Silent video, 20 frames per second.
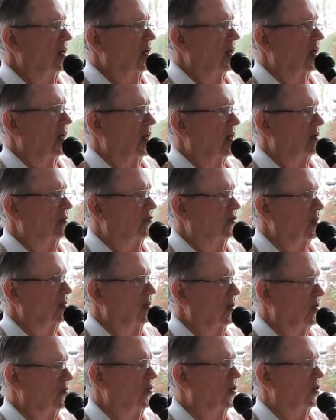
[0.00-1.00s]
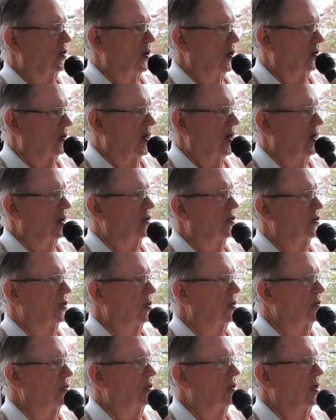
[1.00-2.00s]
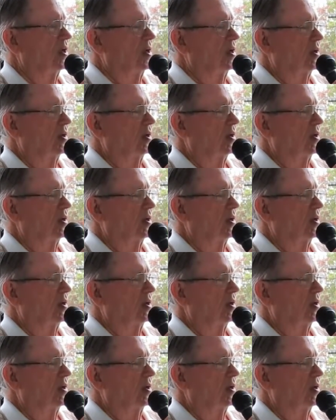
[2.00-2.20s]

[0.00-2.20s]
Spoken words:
from different locations.